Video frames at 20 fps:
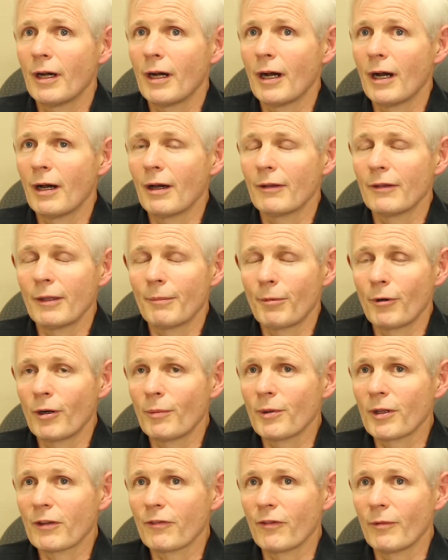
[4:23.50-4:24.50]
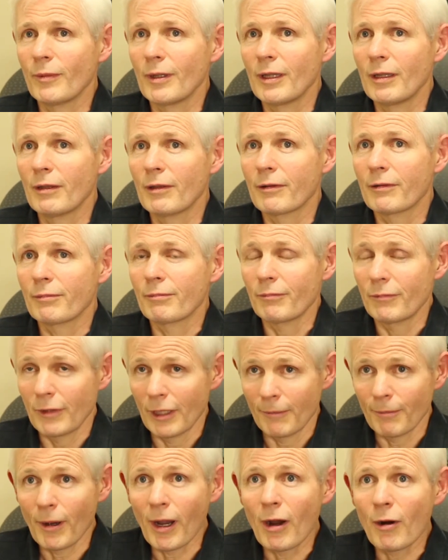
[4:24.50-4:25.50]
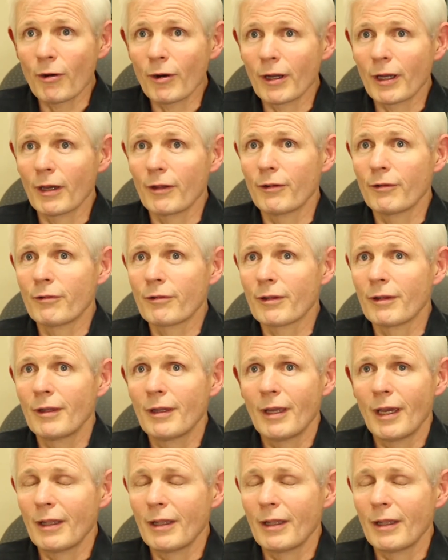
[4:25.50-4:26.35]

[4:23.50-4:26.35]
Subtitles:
And the purpose for me is empowering others,